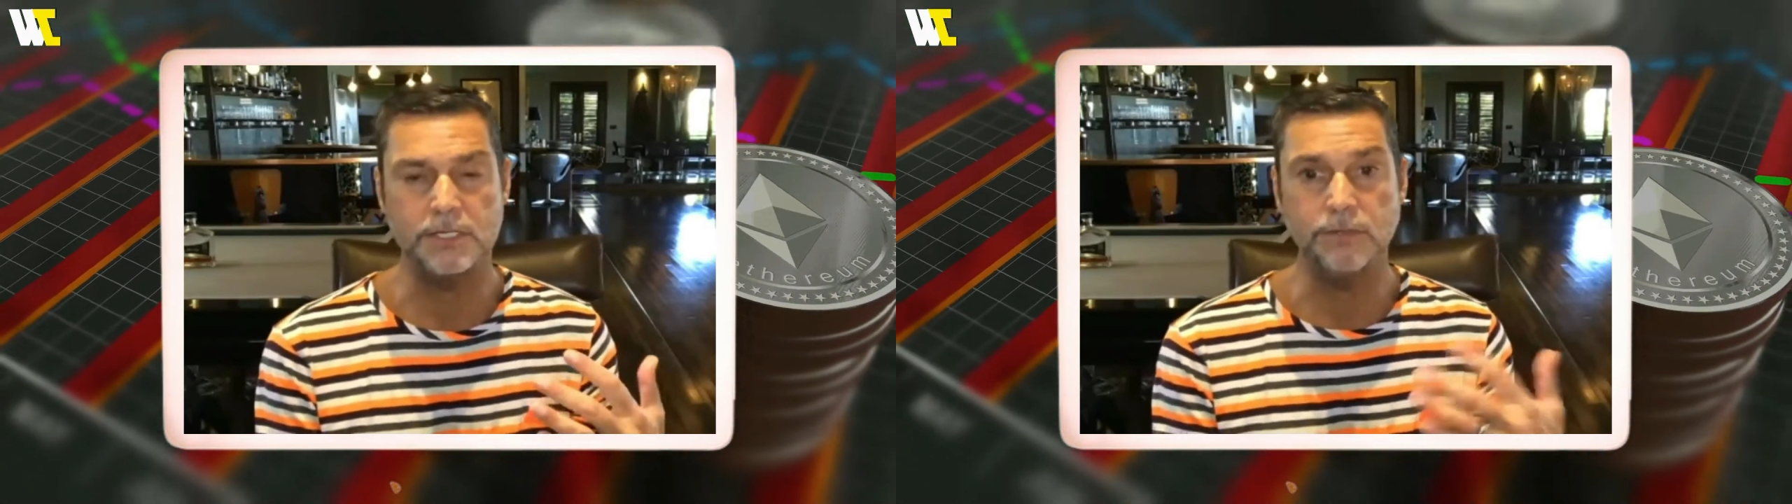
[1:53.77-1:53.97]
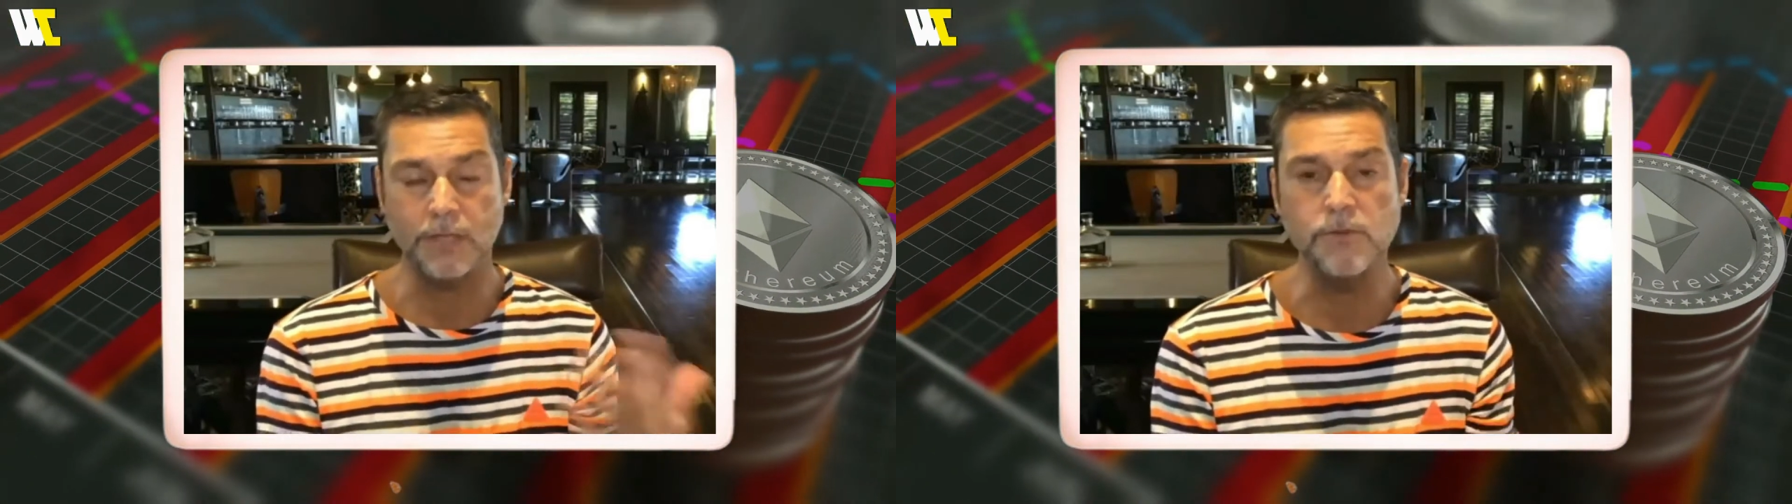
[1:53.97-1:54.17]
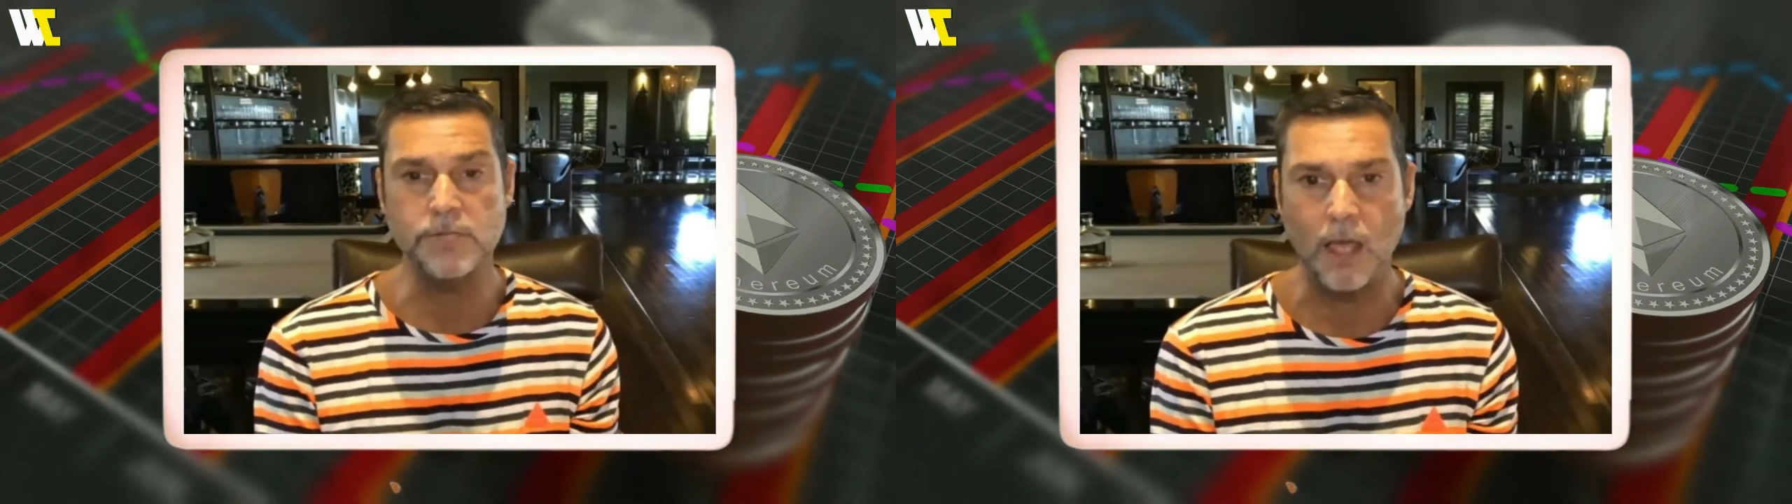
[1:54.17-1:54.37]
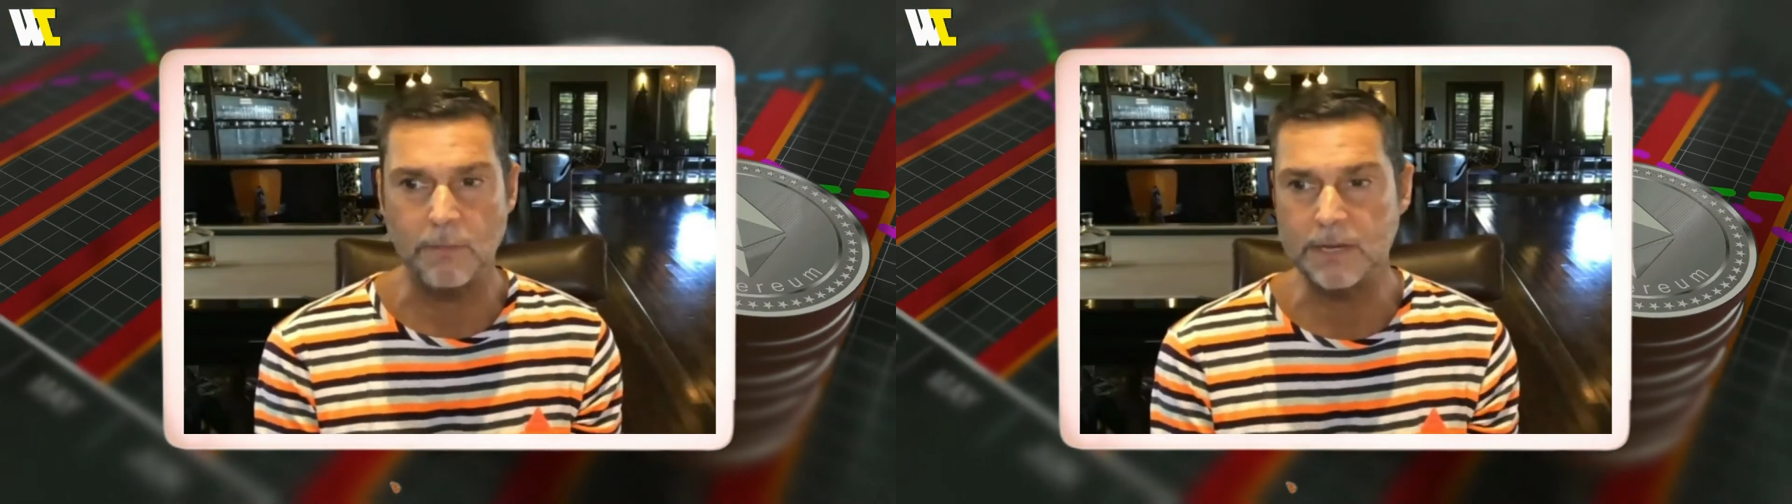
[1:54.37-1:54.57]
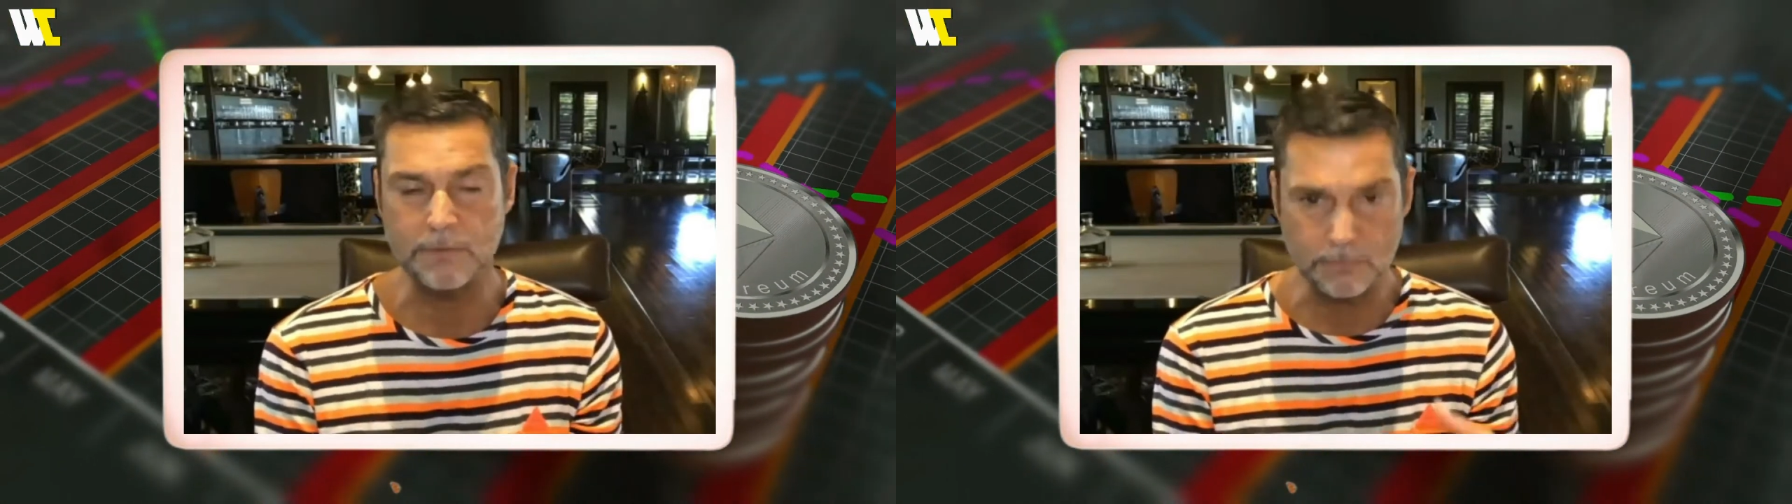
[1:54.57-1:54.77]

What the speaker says: still goes up,